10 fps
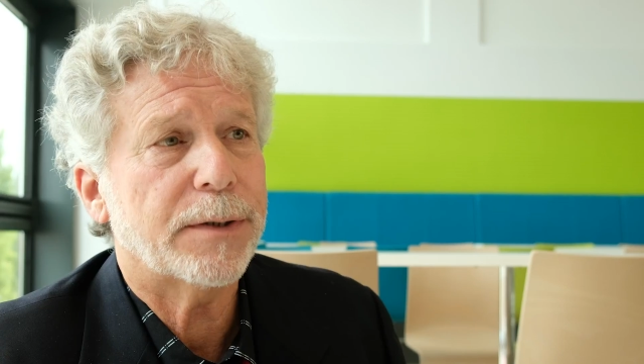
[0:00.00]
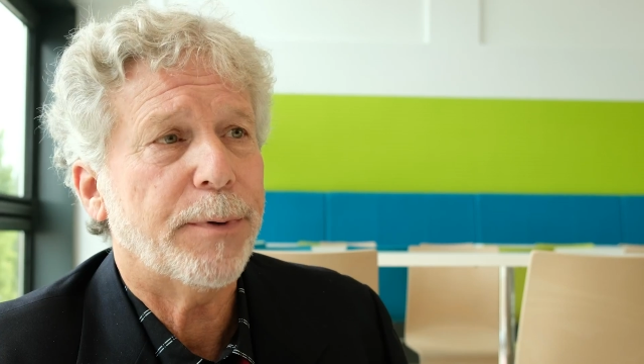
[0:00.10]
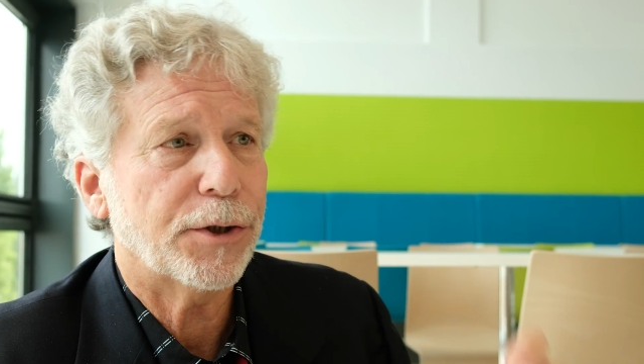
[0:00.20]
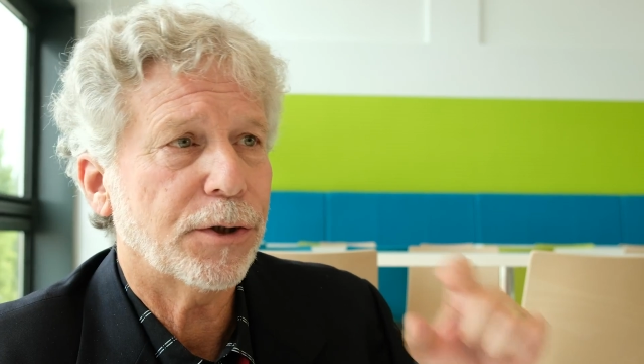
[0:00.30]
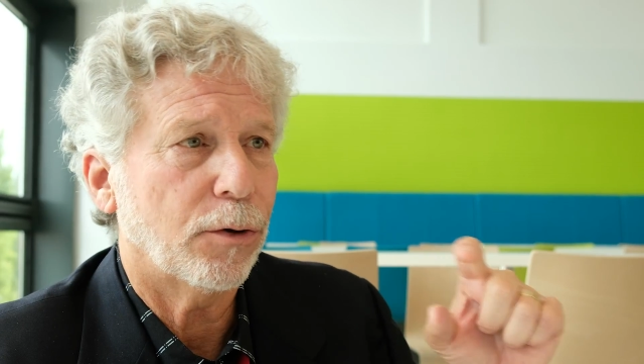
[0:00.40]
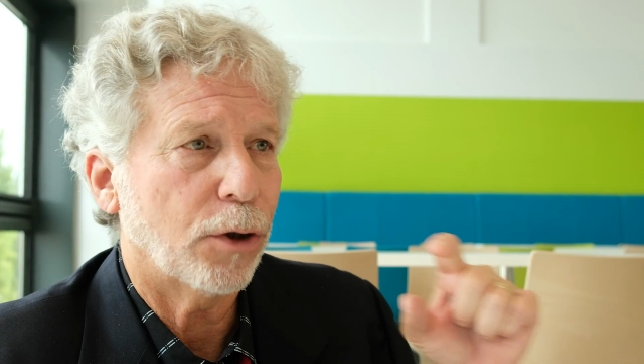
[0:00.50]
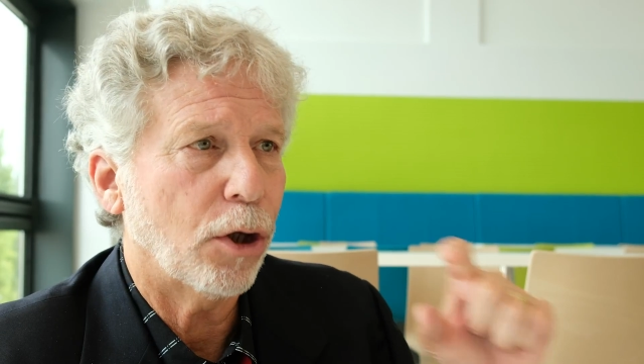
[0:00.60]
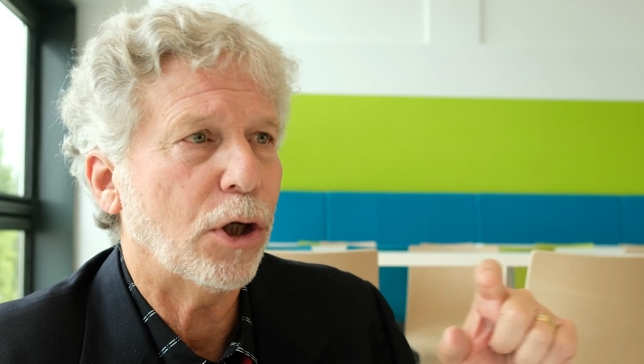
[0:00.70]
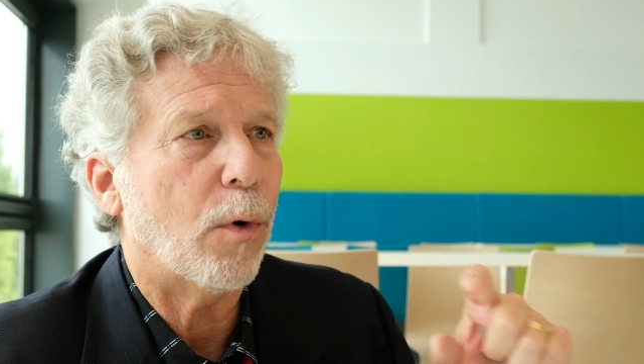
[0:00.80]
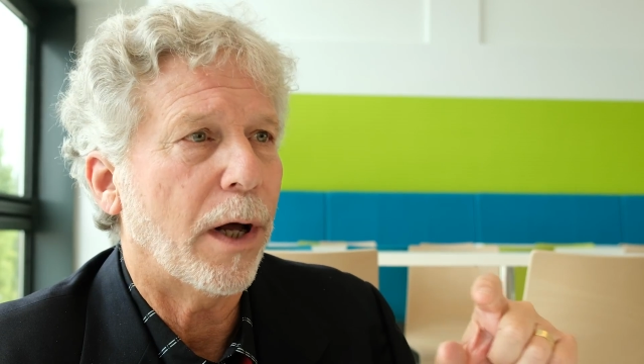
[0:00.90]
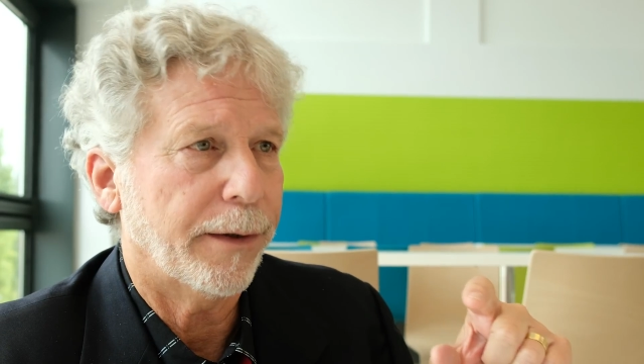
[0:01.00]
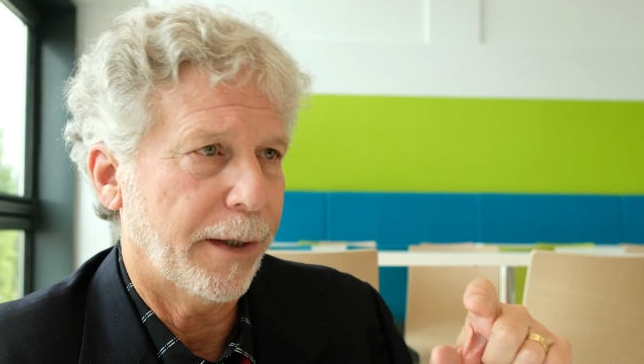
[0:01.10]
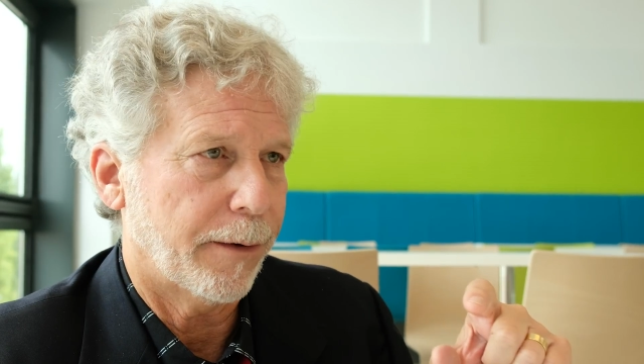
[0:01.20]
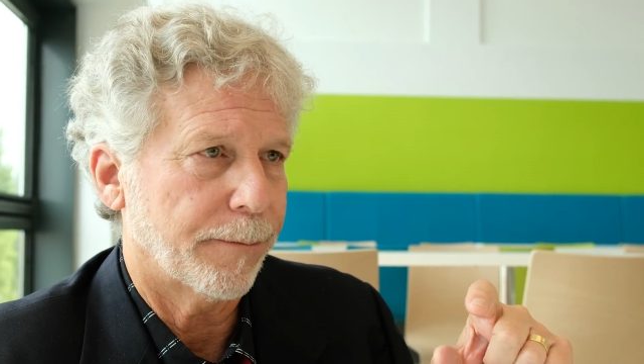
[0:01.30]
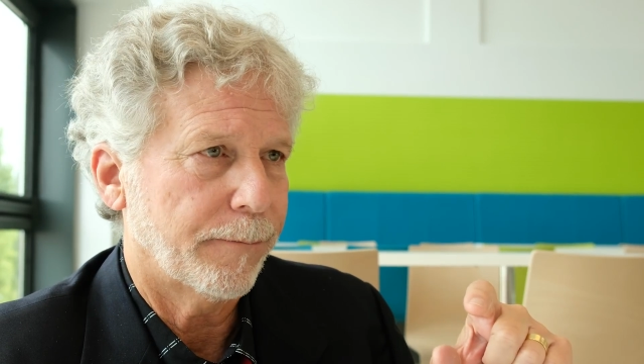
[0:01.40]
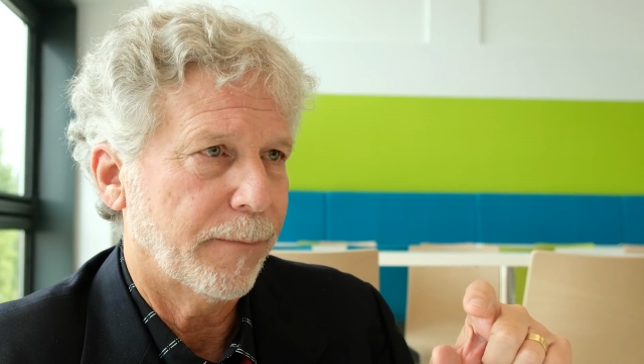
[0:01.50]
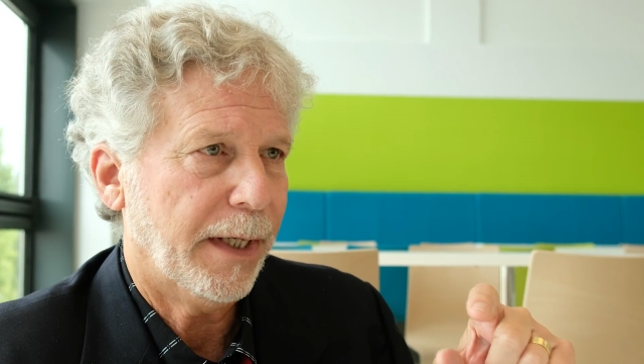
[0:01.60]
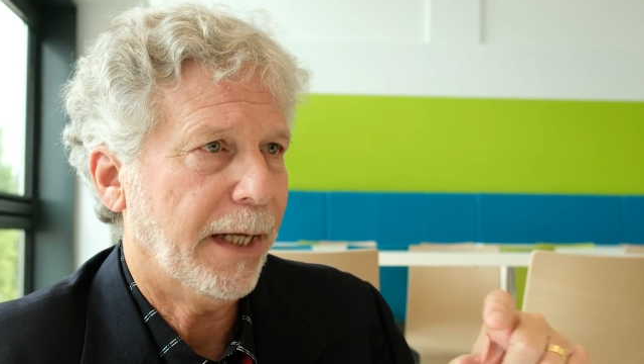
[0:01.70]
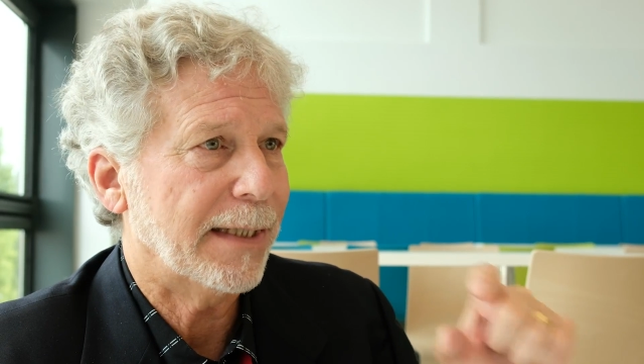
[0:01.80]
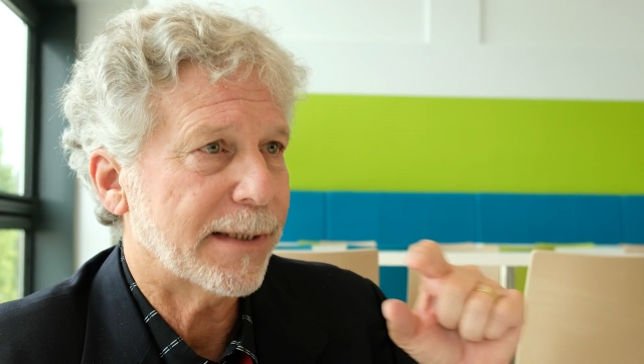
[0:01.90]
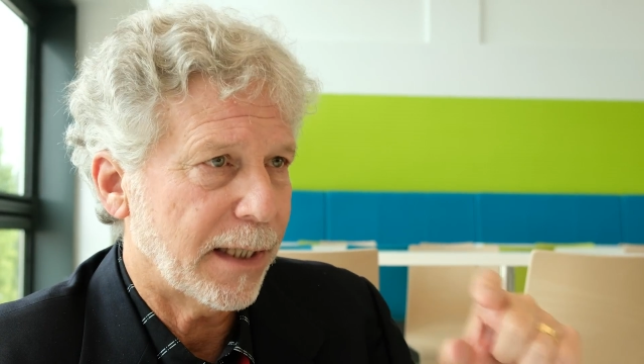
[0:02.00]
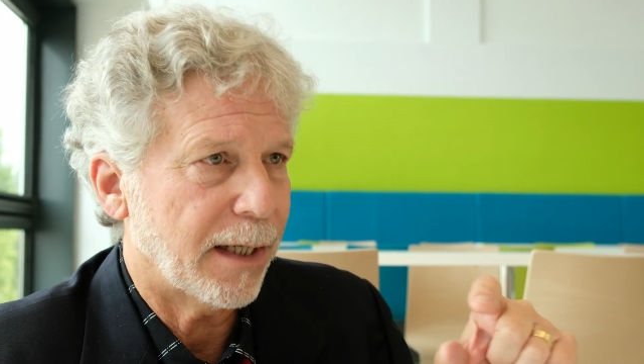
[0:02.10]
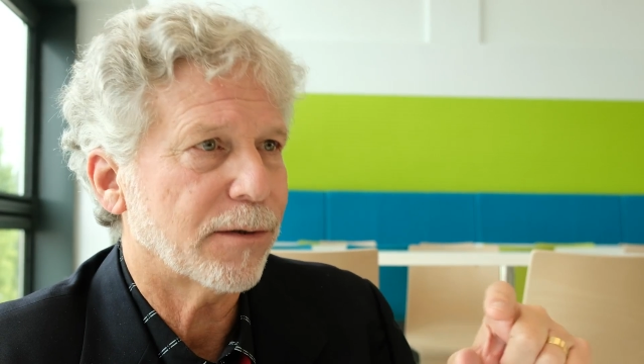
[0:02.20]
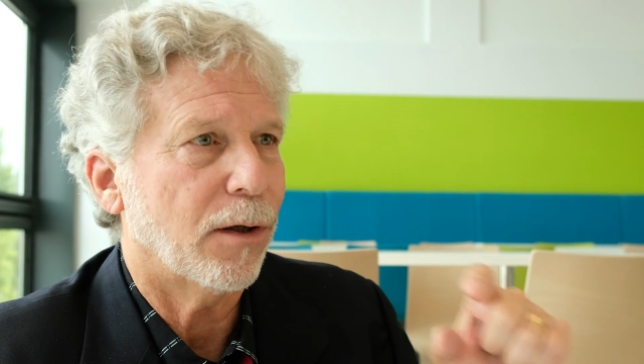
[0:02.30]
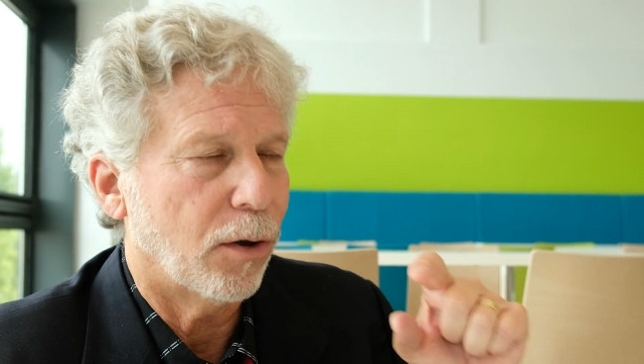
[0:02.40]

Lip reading: a special logo on there, and it says